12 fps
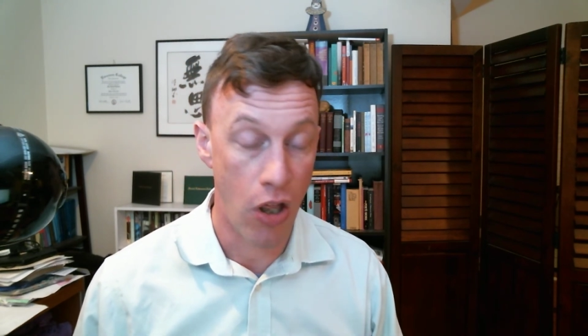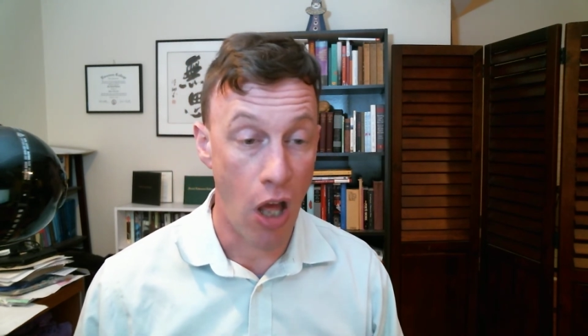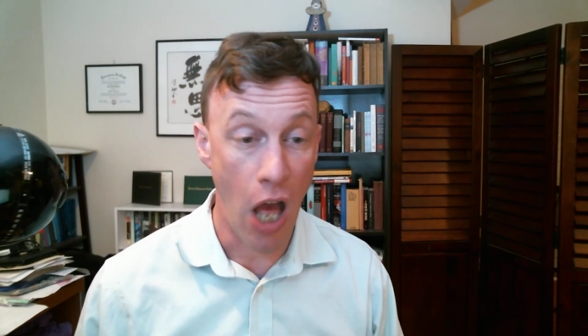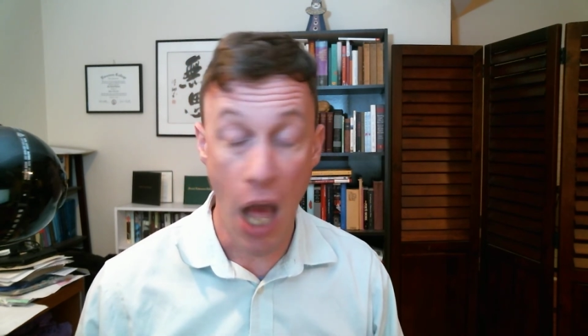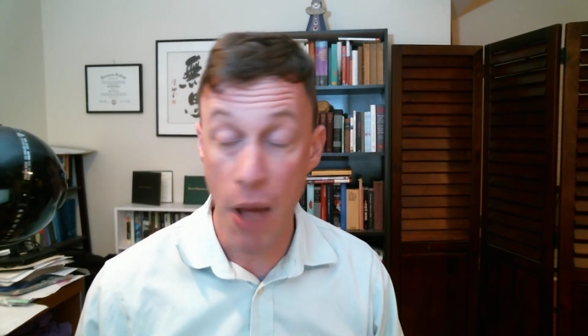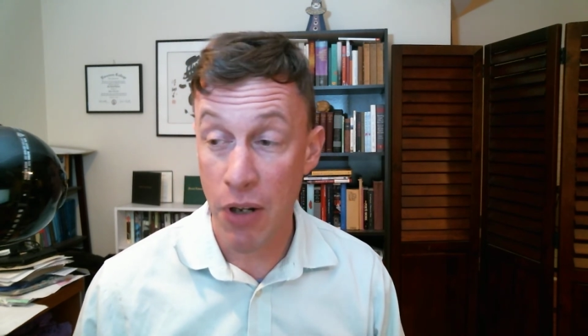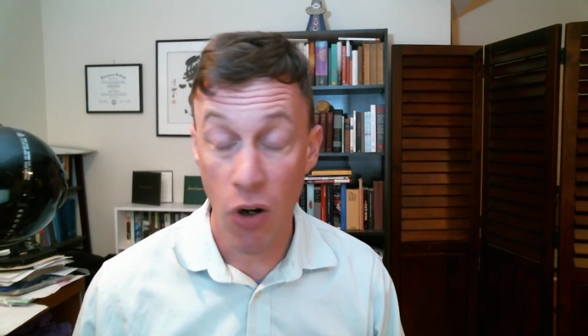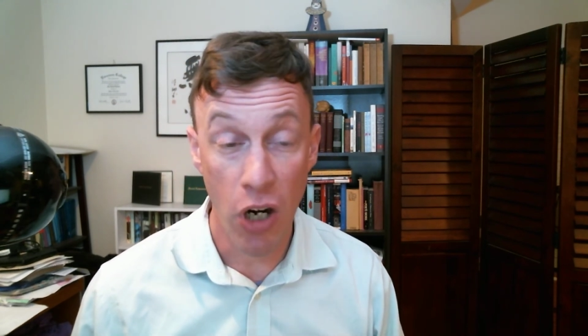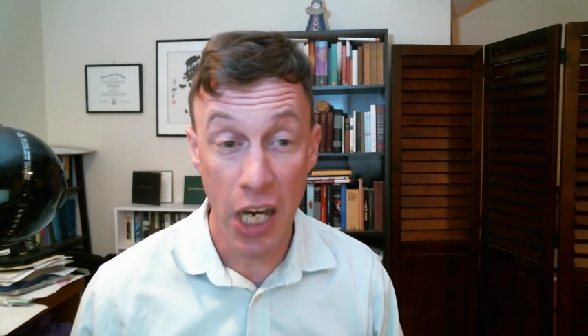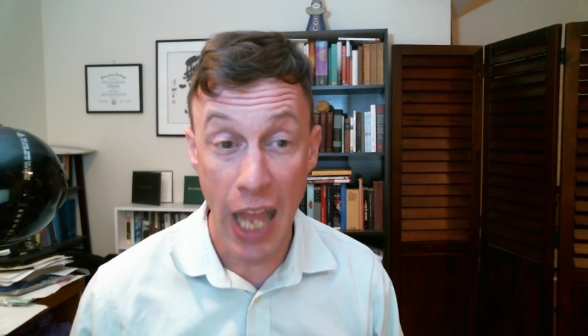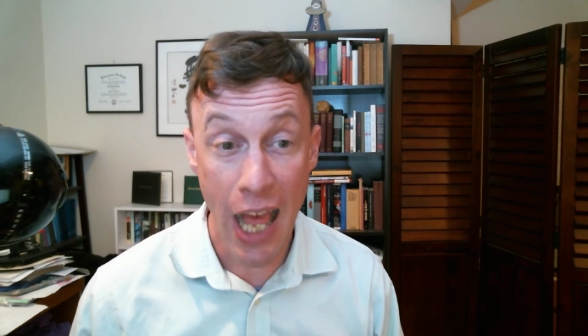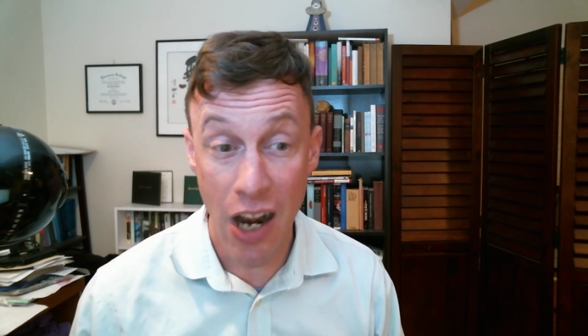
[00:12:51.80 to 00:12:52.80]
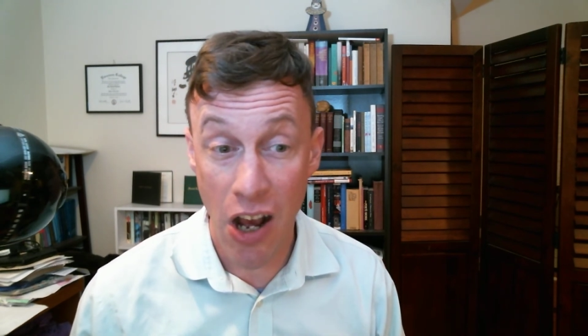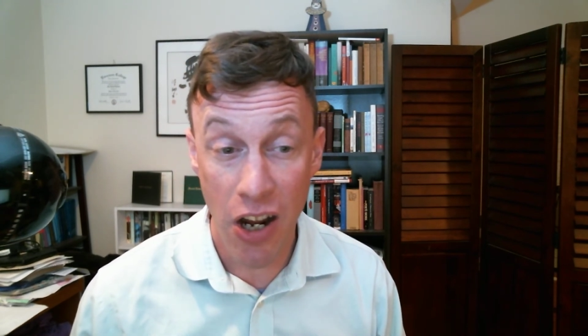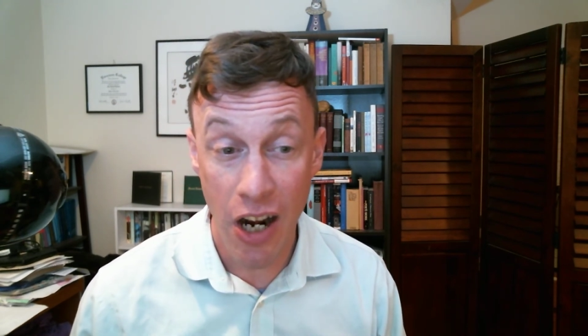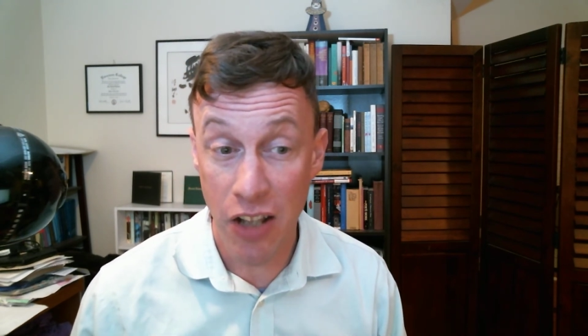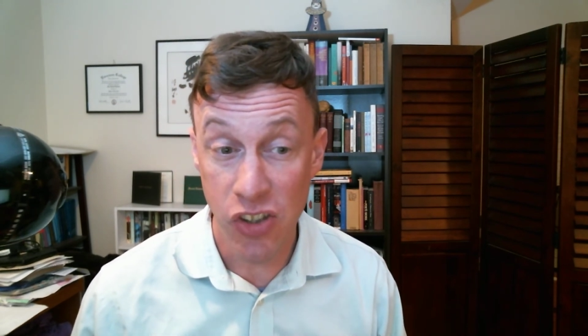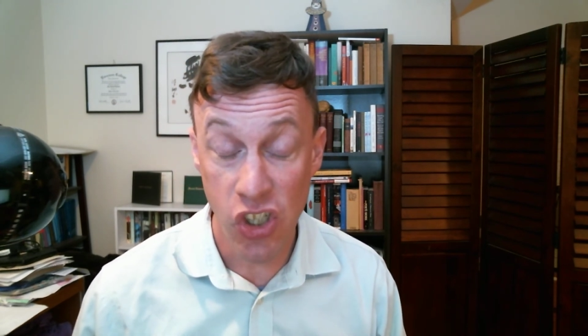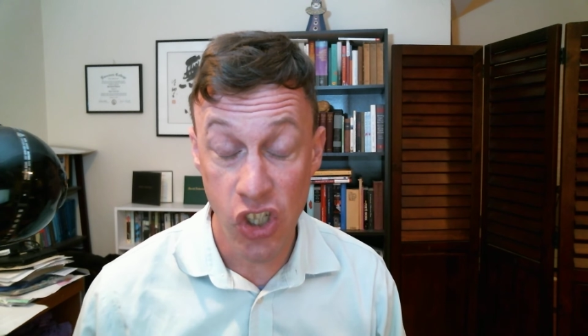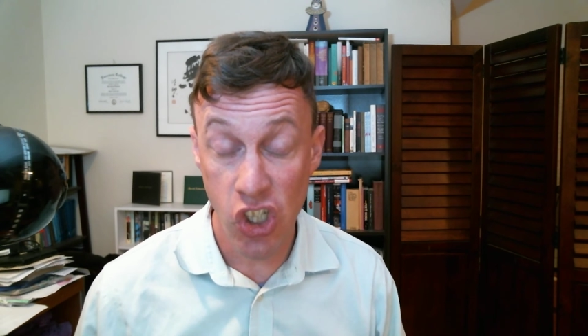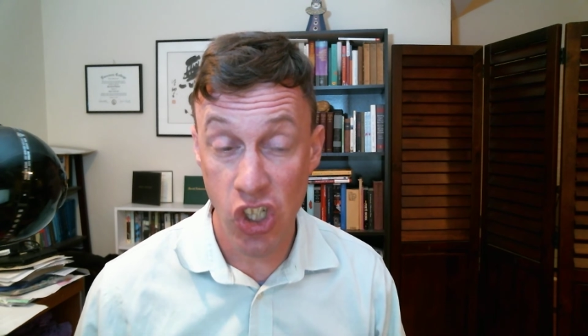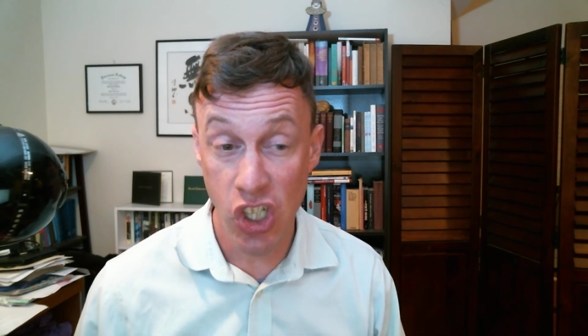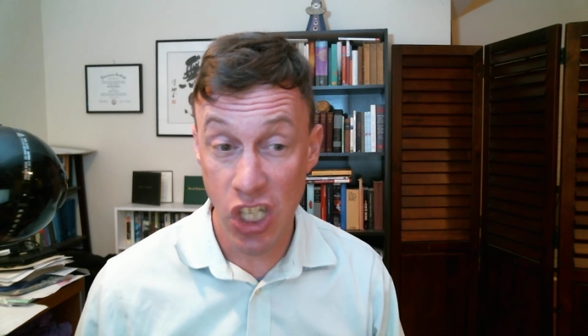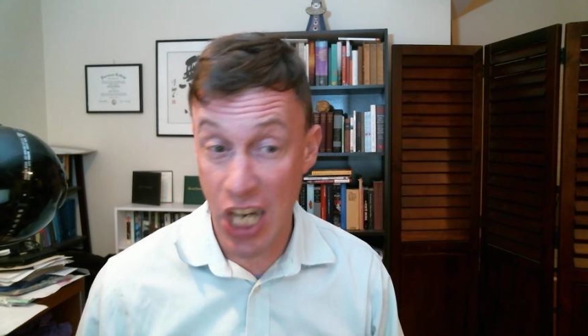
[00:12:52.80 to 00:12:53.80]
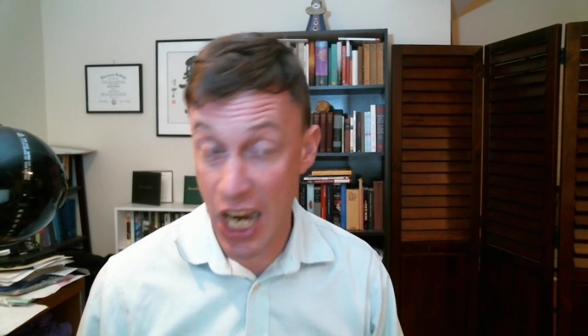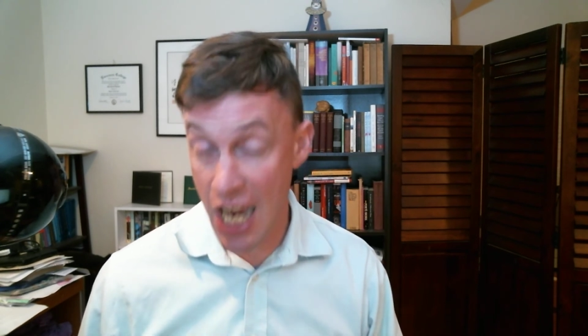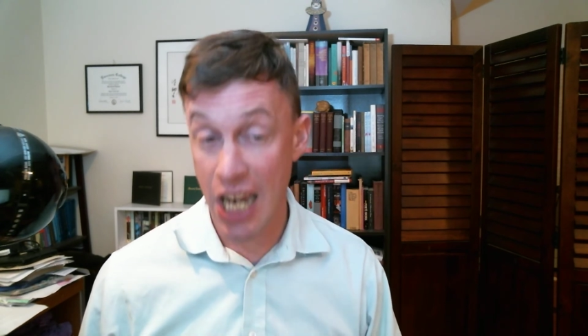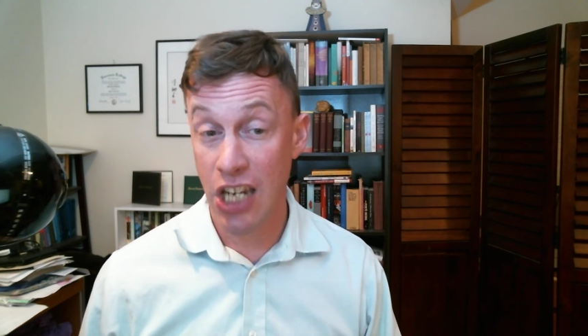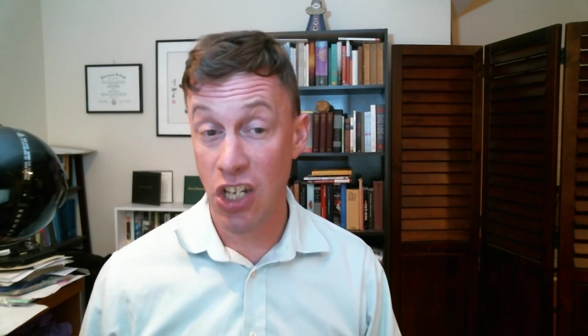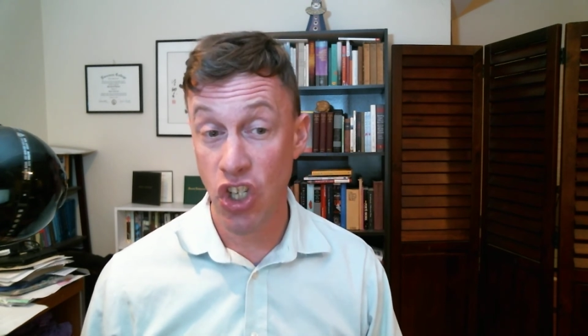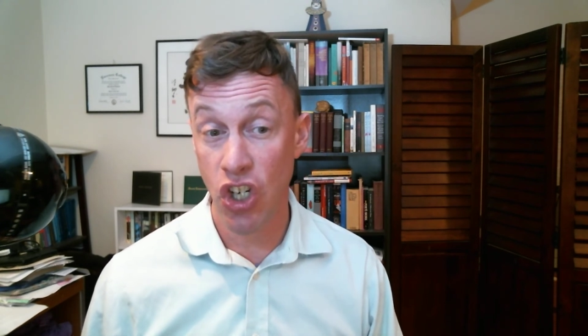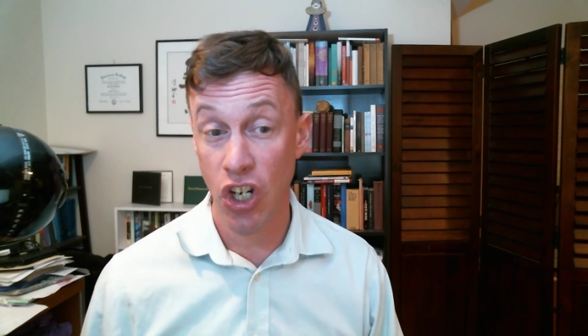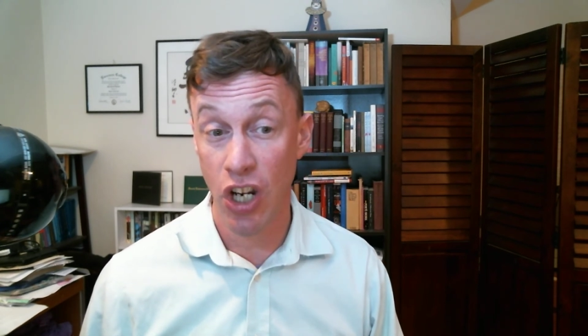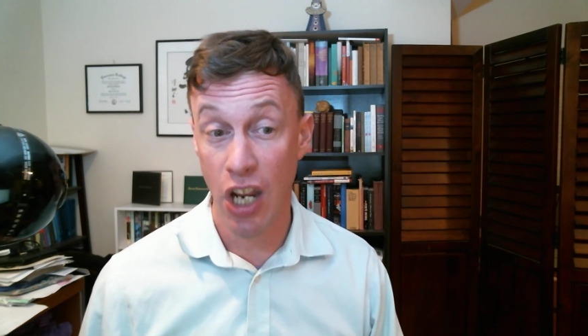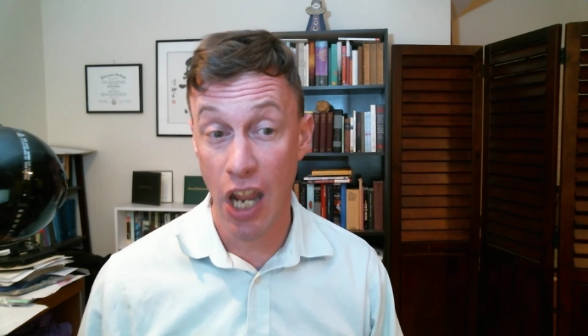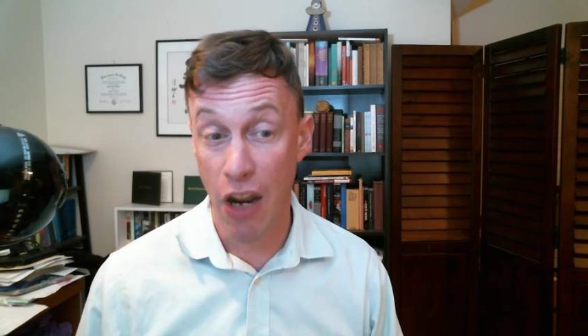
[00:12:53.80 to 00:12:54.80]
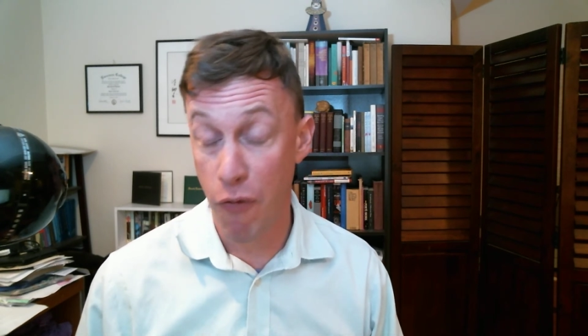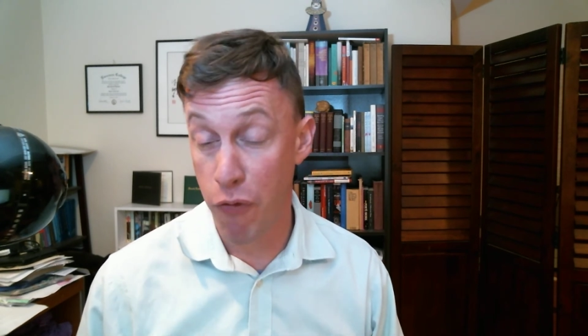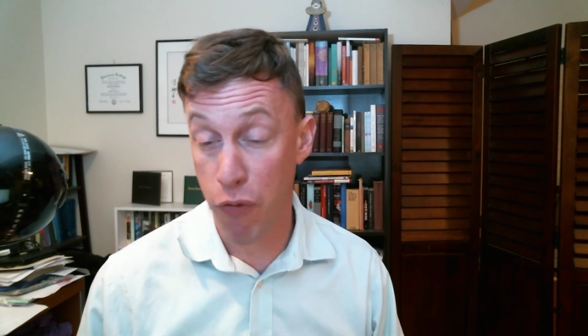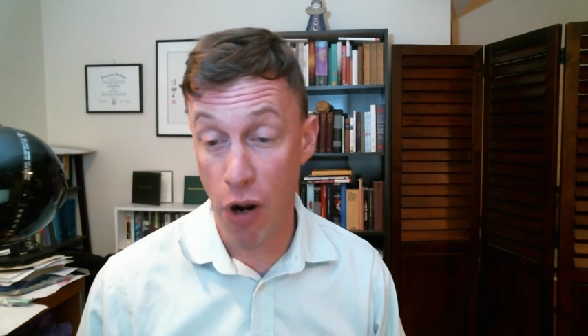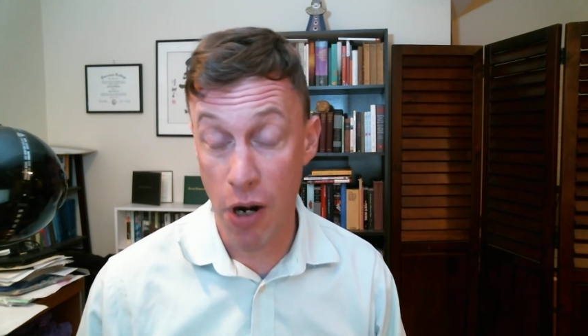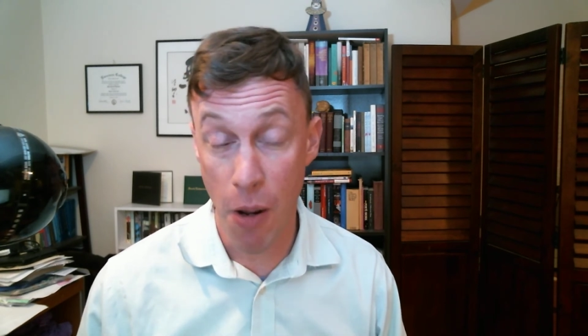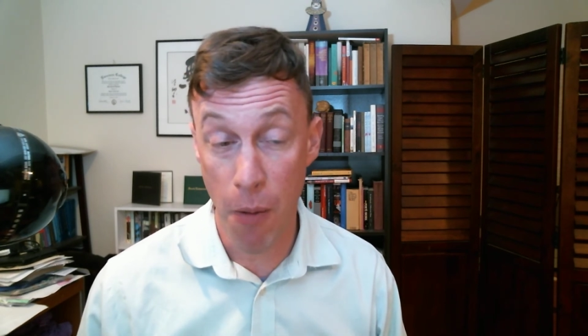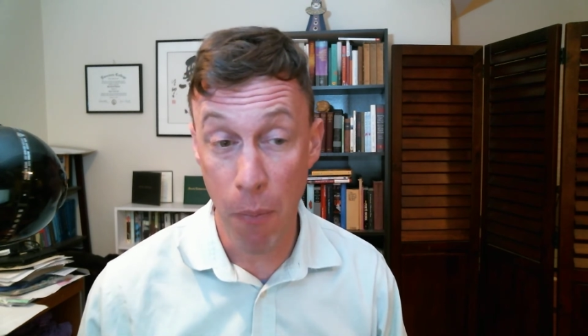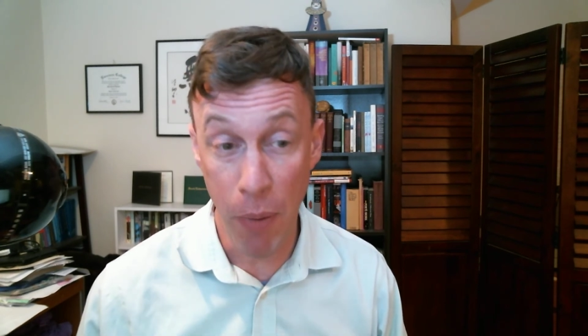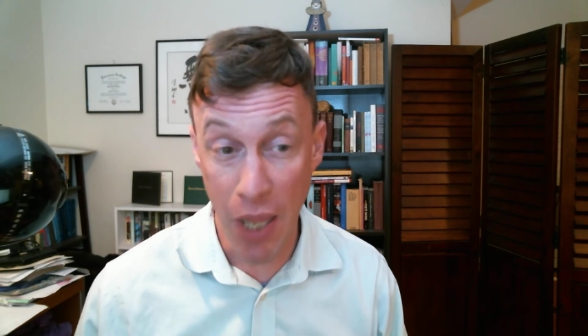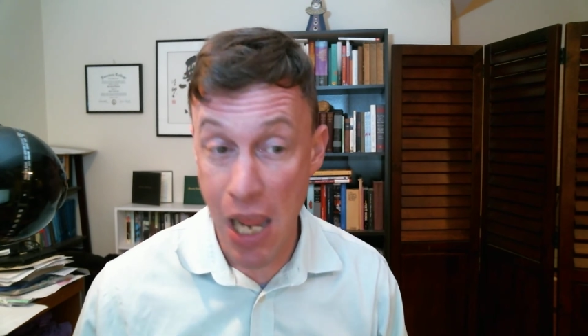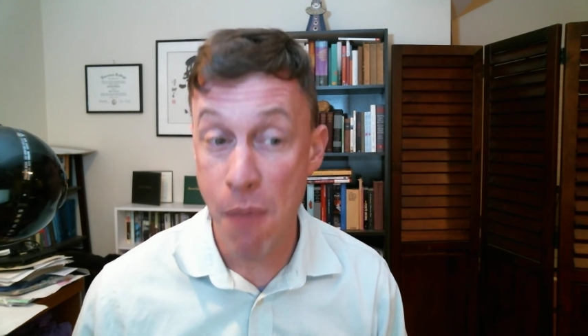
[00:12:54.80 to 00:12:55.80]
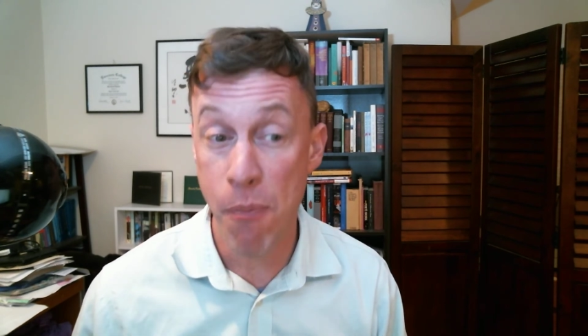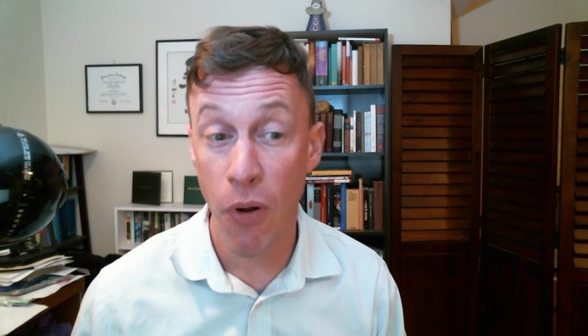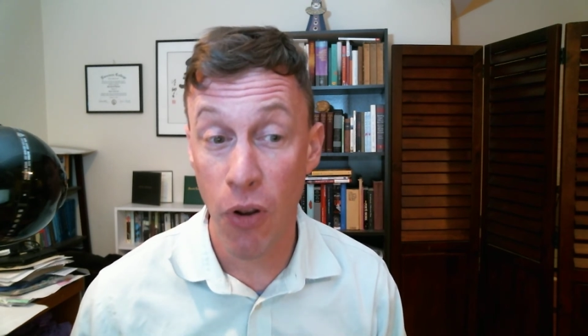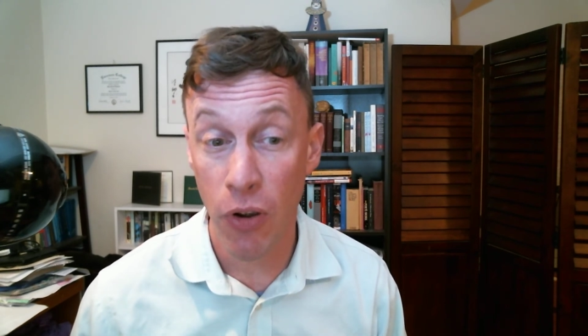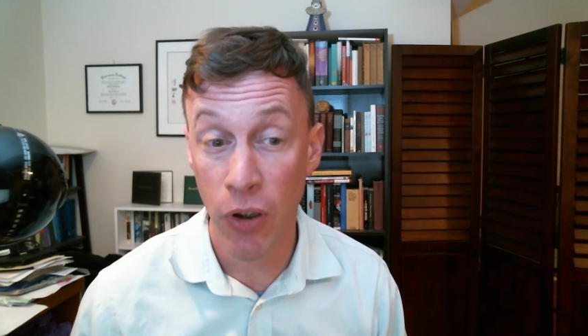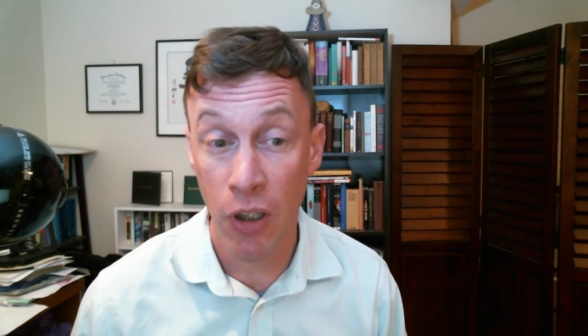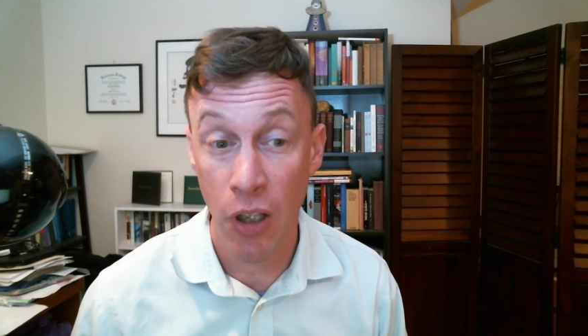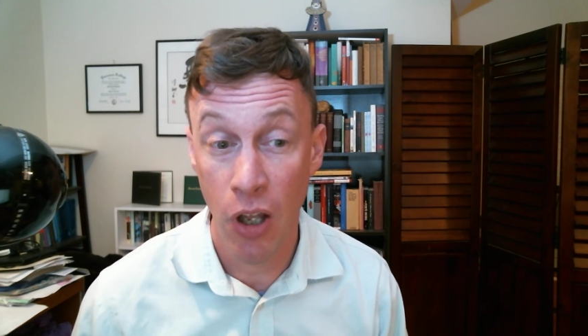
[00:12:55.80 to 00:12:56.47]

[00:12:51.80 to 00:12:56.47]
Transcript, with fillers: I'm going to get out on stage in front of people?